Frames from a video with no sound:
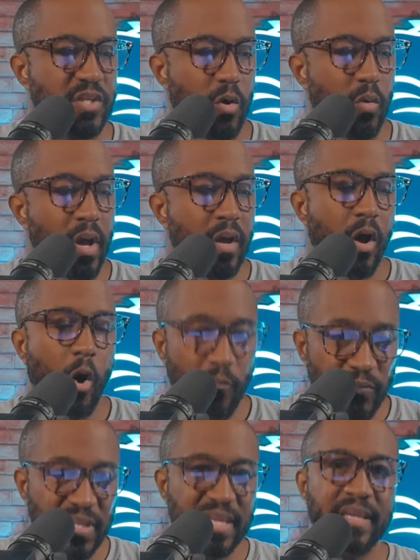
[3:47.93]
So
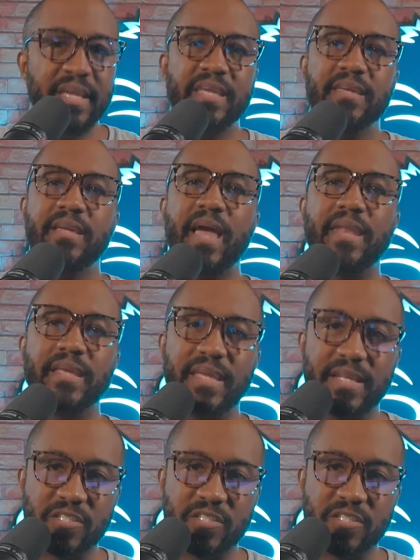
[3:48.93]
hopefully he can kind of